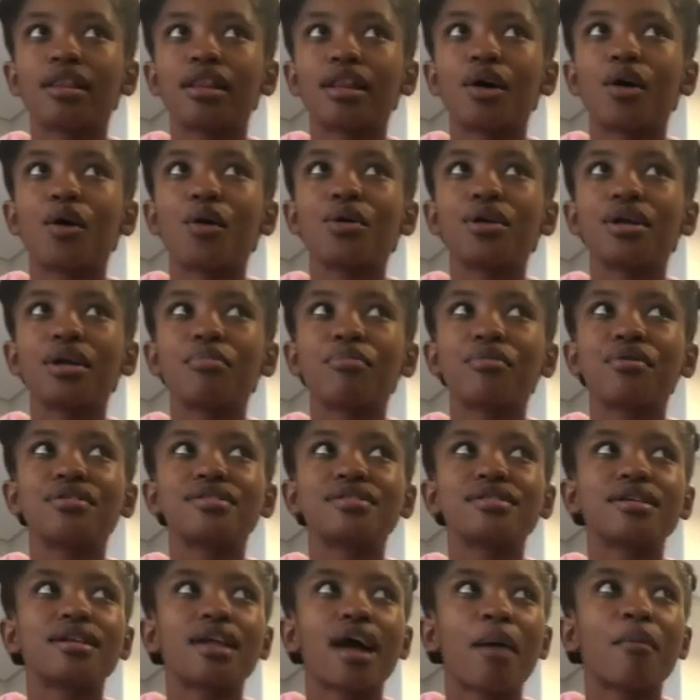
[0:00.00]
The only
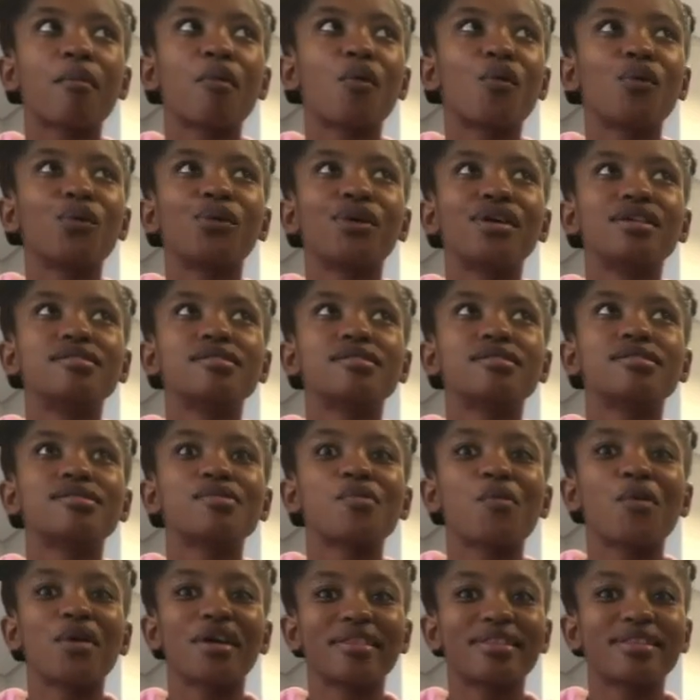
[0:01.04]
person I'm always
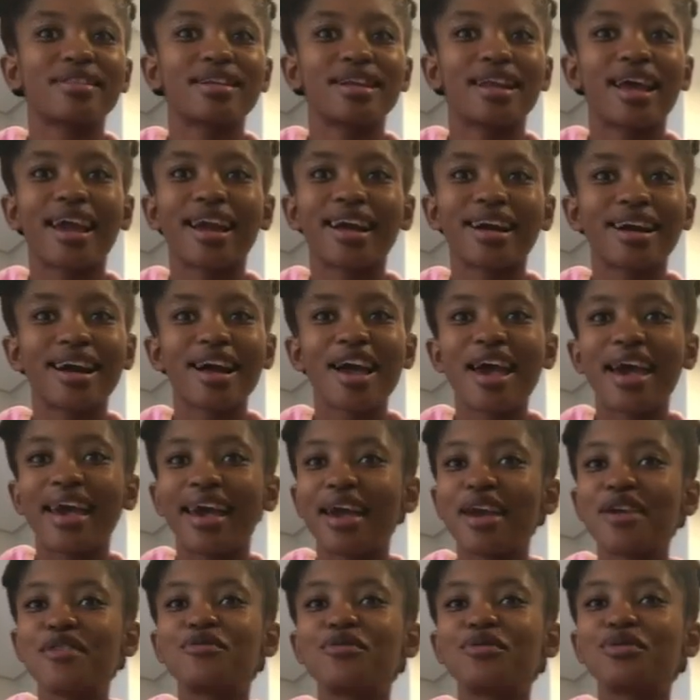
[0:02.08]
with. Like,
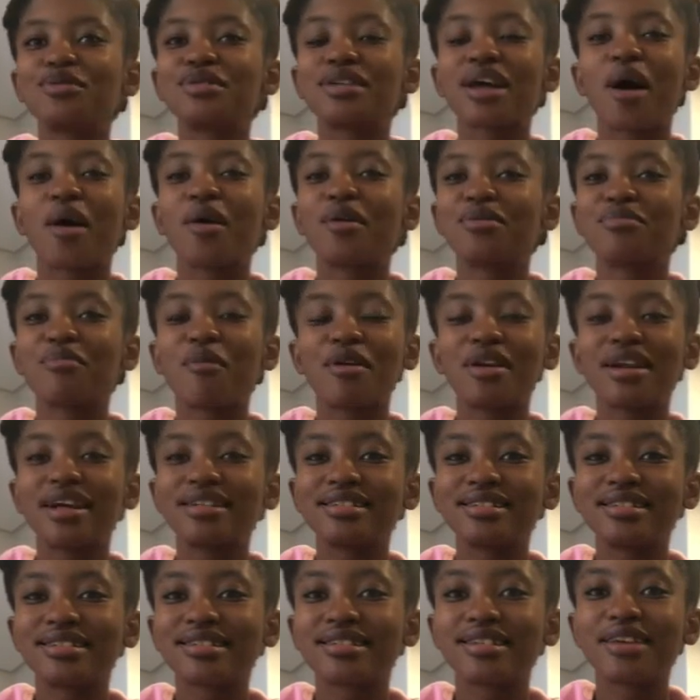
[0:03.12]
if it was our born
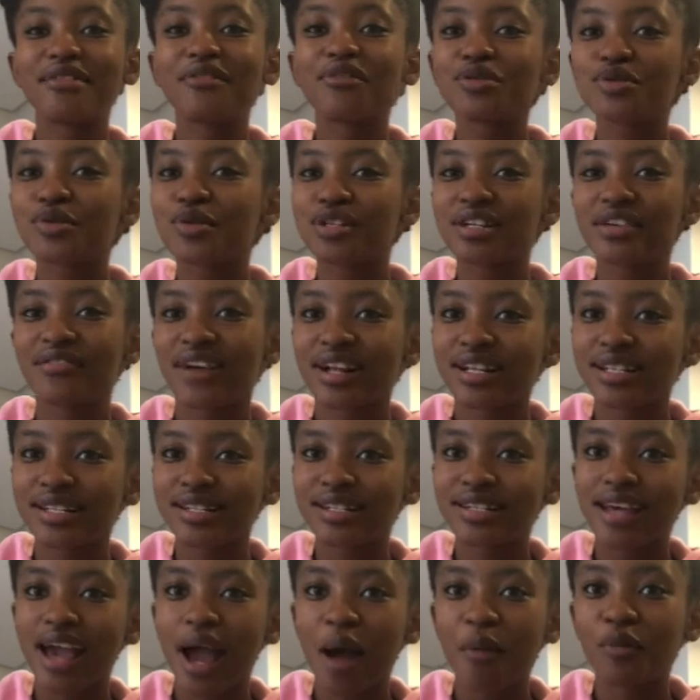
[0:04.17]
and this, if it was a one
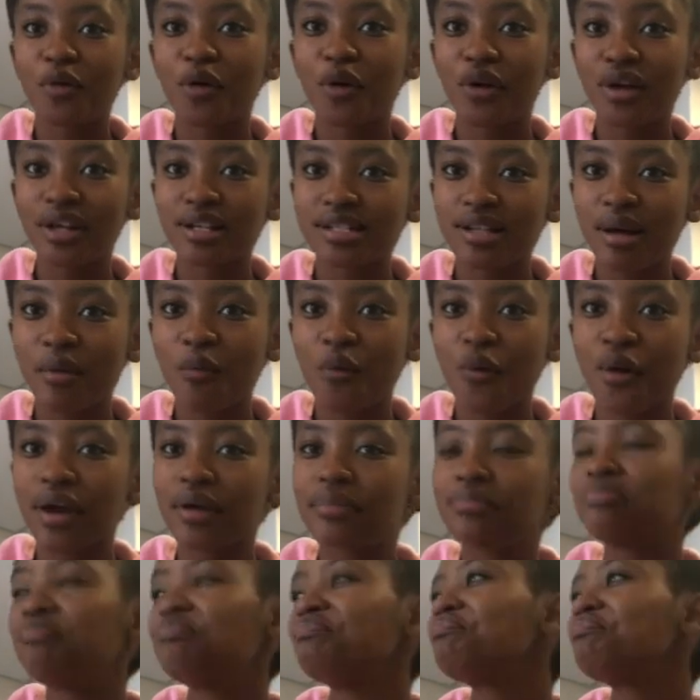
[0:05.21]
city, I'm going somewhere.